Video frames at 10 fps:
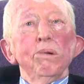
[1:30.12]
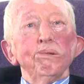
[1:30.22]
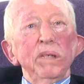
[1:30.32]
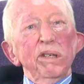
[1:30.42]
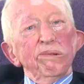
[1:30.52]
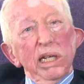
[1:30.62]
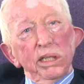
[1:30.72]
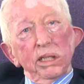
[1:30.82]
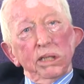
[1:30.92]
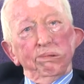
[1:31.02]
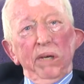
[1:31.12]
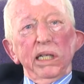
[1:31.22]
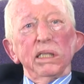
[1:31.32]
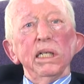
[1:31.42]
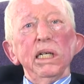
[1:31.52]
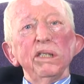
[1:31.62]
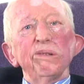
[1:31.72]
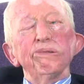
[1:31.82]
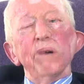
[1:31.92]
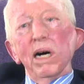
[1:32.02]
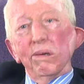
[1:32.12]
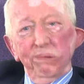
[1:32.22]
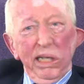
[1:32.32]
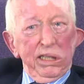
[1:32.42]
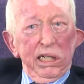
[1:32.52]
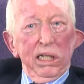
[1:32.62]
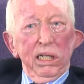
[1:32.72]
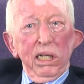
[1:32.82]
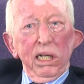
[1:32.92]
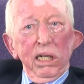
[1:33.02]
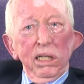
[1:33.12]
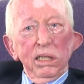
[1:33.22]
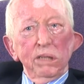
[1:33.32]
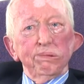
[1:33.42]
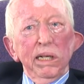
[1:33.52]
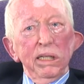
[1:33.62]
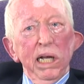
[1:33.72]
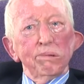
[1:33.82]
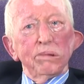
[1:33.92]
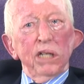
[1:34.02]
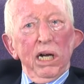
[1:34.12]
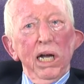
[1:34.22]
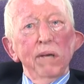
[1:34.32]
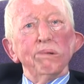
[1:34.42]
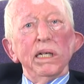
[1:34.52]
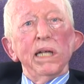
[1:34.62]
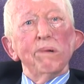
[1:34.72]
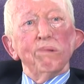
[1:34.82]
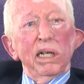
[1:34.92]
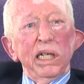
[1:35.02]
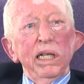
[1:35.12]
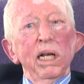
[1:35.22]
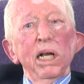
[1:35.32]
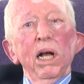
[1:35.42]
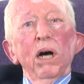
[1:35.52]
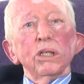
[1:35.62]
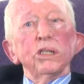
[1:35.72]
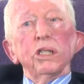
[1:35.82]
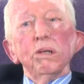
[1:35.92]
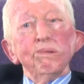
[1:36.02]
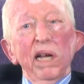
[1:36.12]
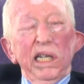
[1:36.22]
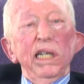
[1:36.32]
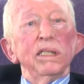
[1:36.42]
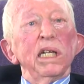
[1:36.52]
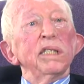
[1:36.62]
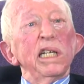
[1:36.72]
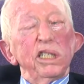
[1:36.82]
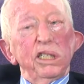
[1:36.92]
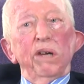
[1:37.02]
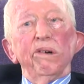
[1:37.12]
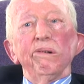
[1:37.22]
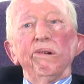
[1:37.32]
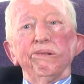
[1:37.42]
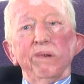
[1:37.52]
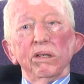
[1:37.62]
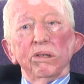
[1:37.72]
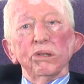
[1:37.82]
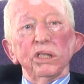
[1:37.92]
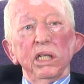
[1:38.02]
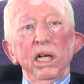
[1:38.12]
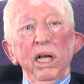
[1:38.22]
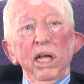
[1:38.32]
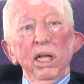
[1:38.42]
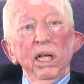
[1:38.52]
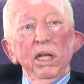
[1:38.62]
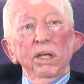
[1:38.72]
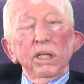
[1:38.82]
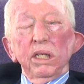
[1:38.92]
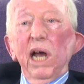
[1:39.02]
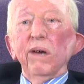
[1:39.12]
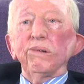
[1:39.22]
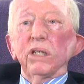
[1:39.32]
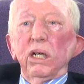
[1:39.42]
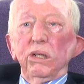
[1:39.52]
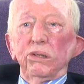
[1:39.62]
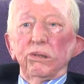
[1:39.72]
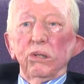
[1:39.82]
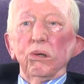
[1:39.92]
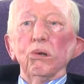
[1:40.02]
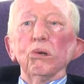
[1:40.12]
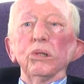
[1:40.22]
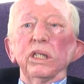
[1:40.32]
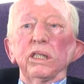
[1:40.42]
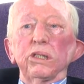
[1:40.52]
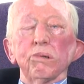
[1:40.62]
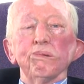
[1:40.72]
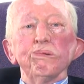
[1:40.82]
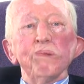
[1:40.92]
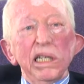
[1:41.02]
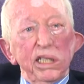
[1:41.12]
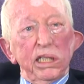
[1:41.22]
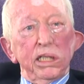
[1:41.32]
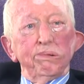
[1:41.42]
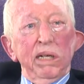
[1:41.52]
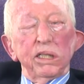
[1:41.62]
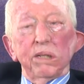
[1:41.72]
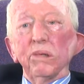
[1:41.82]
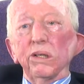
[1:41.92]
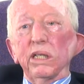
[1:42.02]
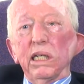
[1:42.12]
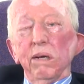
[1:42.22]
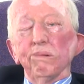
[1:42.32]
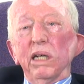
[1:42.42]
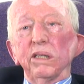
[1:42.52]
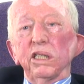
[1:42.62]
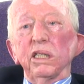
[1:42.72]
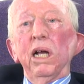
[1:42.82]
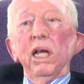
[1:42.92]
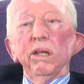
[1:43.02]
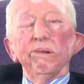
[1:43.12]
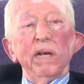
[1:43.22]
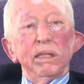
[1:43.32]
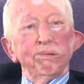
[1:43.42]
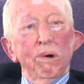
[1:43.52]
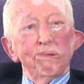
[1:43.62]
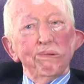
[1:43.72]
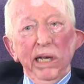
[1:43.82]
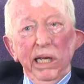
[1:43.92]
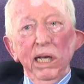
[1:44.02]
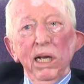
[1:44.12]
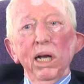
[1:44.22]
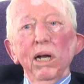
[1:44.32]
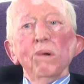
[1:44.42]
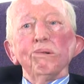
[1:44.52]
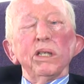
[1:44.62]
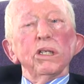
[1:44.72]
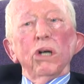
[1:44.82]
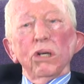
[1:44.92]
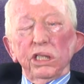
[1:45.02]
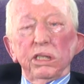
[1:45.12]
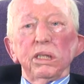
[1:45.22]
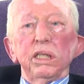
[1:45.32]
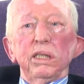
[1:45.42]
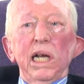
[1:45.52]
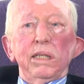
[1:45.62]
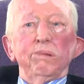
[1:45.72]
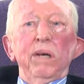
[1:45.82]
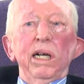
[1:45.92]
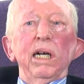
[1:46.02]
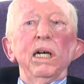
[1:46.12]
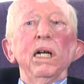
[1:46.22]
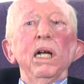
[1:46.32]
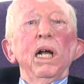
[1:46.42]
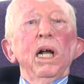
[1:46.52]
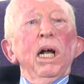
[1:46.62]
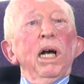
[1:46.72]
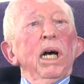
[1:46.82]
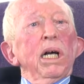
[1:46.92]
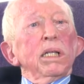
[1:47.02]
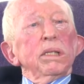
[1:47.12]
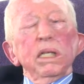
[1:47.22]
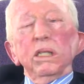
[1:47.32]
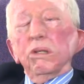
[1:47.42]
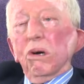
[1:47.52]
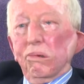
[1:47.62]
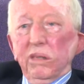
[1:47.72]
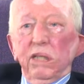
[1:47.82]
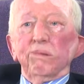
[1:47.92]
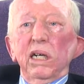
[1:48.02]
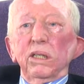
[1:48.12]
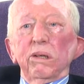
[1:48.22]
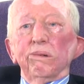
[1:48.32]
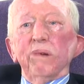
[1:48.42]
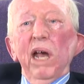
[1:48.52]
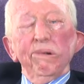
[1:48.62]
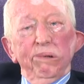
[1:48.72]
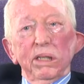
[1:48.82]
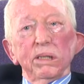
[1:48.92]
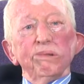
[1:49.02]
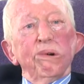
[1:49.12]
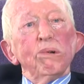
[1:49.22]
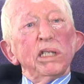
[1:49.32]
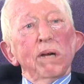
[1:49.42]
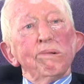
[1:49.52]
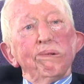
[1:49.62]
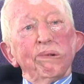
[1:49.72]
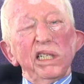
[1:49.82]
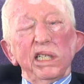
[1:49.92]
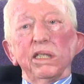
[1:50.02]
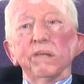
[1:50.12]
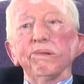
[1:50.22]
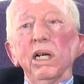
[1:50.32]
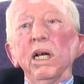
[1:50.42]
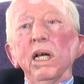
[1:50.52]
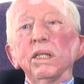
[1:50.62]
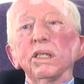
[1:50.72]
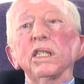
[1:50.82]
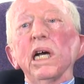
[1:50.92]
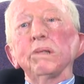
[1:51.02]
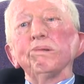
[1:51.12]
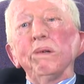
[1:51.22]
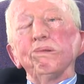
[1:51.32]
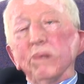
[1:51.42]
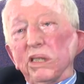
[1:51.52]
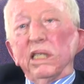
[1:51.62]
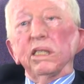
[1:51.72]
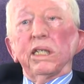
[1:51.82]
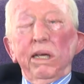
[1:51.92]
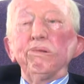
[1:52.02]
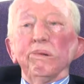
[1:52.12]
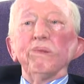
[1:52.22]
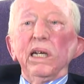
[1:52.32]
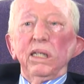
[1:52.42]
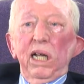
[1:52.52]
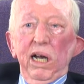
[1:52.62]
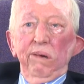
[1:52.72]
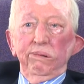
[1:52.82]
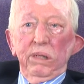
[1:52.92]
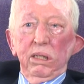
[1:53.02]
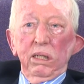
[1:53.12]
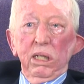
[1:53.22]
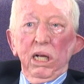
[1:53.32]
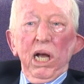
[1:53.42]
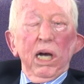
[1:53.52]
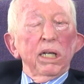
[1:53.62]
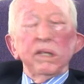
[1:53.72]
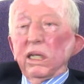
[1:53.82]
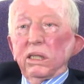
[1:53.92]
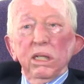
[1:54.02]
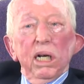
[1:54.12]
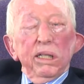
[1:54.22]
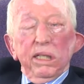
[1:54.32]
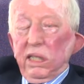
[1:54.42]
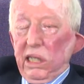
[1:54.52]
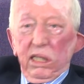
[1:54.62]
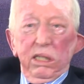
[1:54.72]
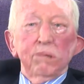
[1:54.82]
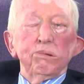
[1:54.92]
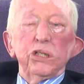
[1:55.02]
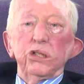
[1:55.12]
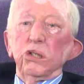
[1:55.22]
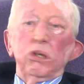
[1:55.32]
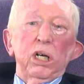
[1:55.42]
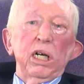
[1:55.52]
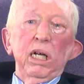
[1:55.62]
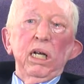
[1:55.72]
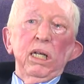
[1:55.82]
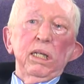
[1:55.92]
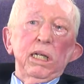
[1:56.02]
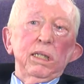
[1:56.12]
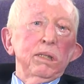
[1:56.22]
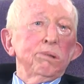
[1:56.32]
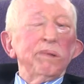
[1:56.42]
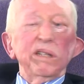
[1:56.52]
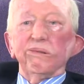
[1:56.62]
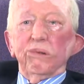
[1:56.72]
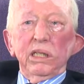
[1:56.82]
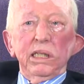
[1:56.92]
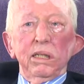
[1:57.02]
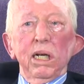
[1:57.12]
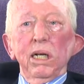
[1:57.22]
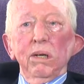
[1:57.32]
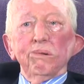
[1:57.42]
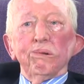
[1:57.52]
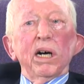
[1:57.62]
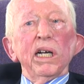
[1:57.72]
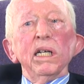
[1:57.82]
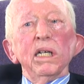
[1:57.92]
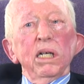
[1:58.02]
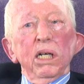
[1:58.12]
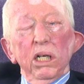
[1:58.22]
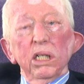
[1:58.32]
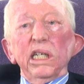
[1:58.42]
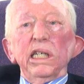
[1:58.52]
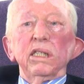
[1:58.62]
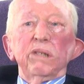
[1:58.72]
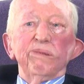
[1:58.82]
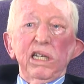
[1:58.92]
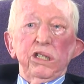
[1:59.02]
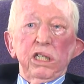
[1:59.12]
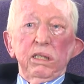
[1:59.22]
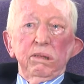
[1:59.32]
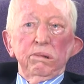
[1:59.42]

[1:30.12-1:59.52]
But in retrospect, it's far better to spend that time and that money on too many and unnecessary referrals than have to go through all the tremendous expense. I'm not thinking about this, the effect upon me, but the cost to the taxpayer, the enormous amount of effort, for which I'm appreciative, that's had to be put into keeping me alive. That, I think, I'm sure, that could have been avoided by early intervention.